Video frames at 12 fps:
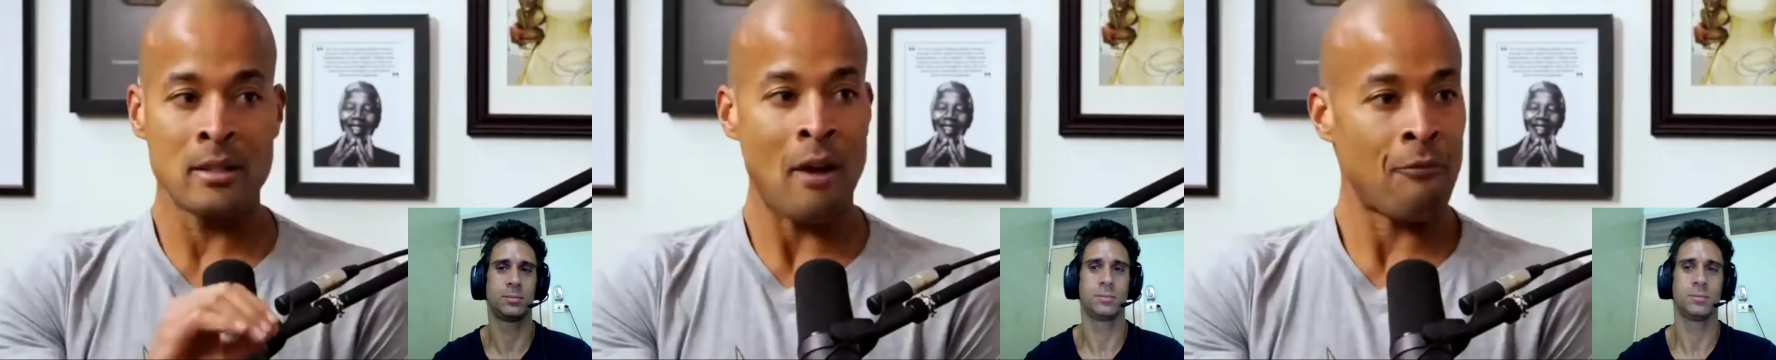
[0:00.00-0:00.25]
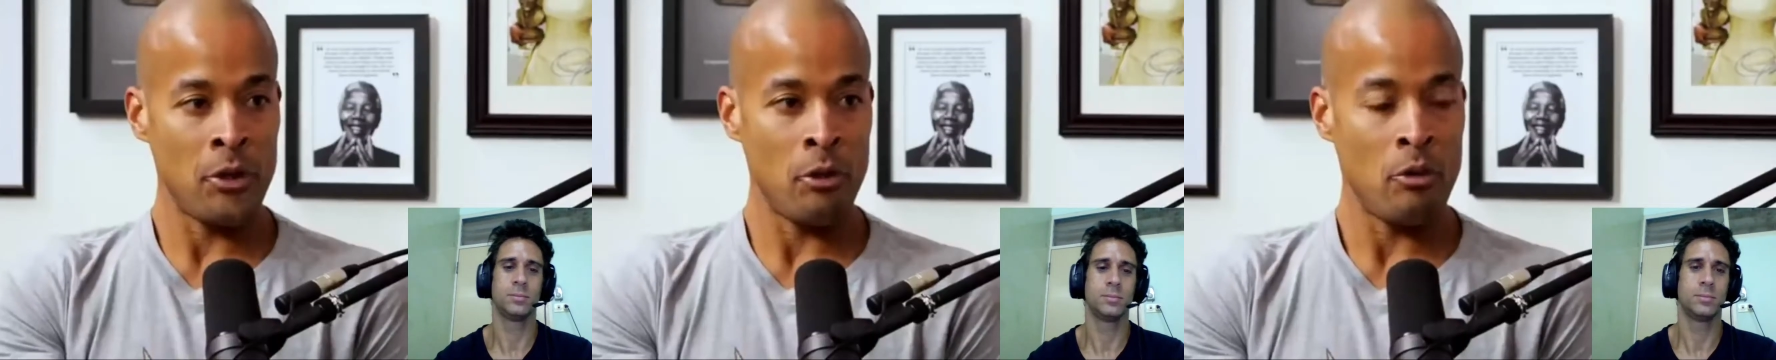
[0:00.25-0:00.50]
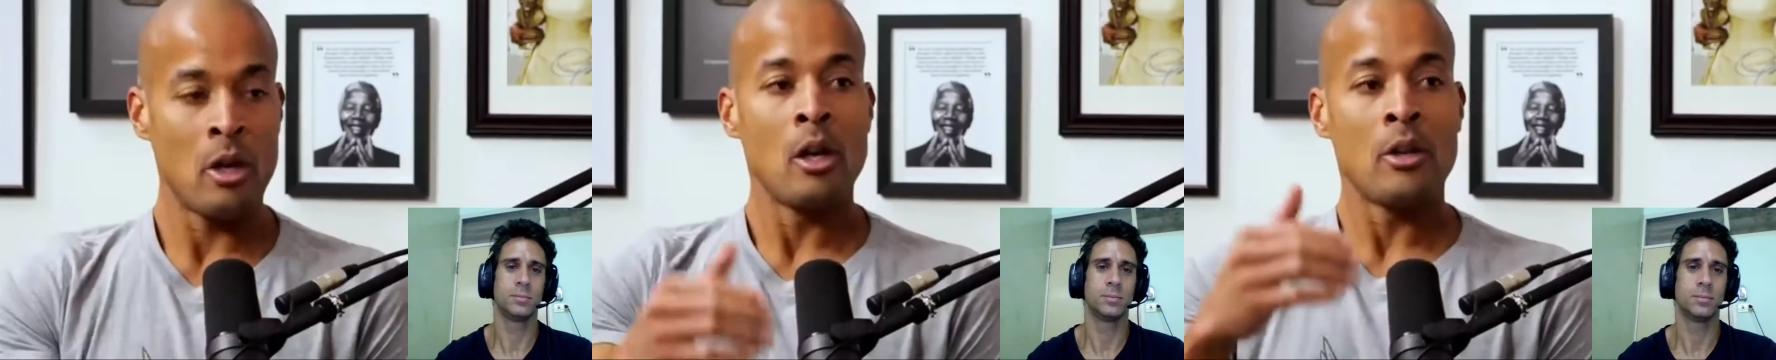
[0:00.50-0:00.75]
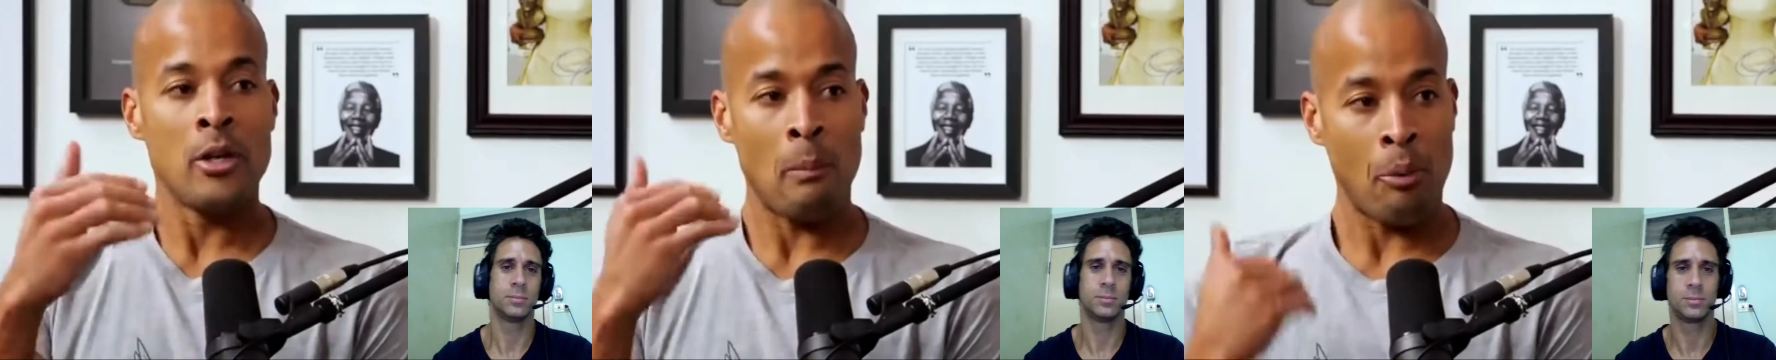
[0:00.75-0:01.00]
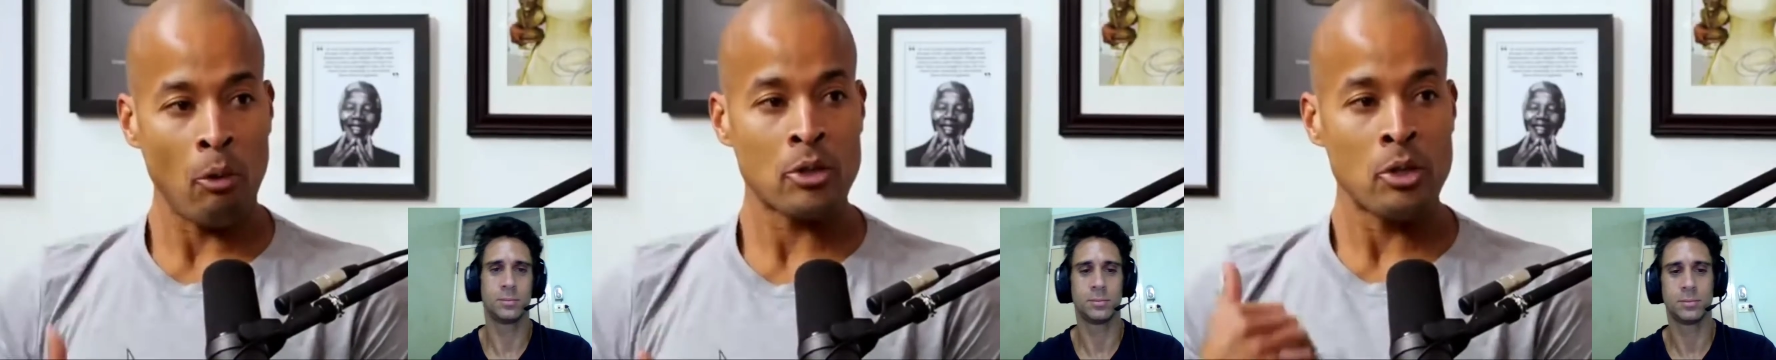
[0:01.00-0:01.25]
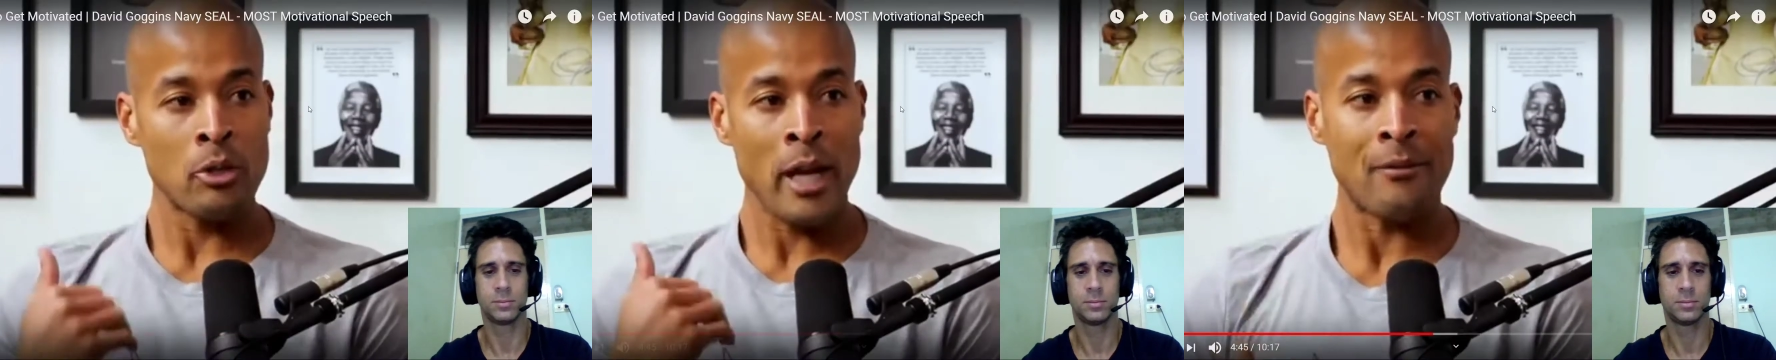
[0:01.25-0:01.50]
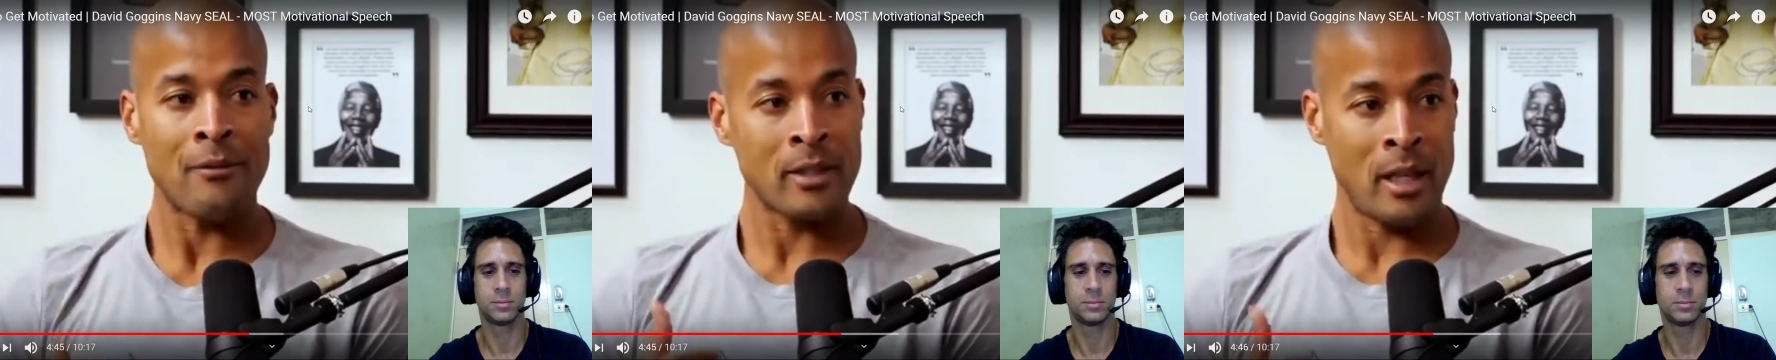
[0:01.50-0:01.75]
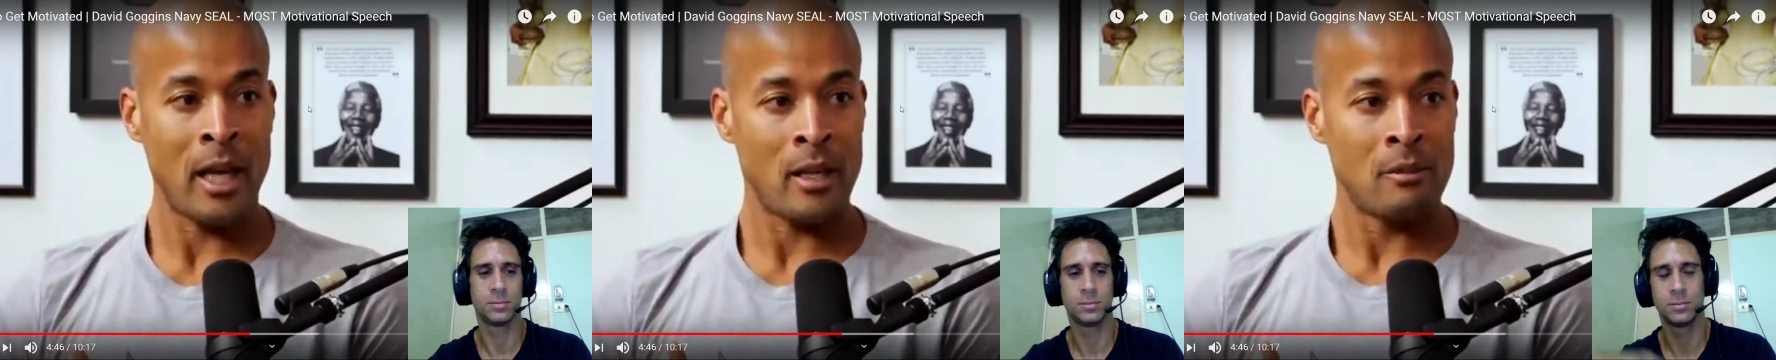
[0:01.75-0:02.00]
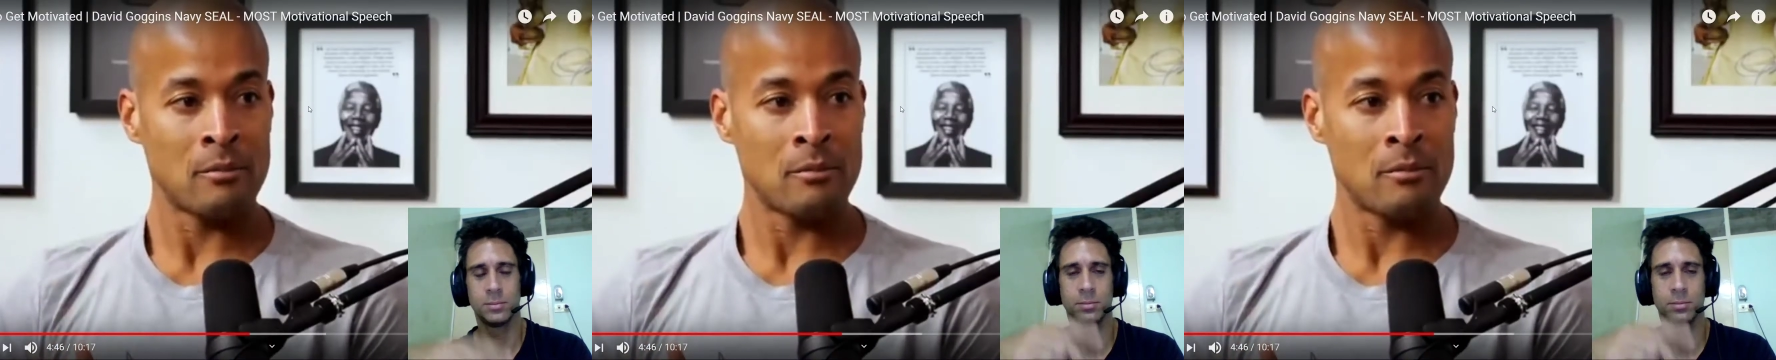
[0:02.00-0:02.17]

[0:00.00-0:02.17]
Speaker 1: not for you. The approach you have to take, at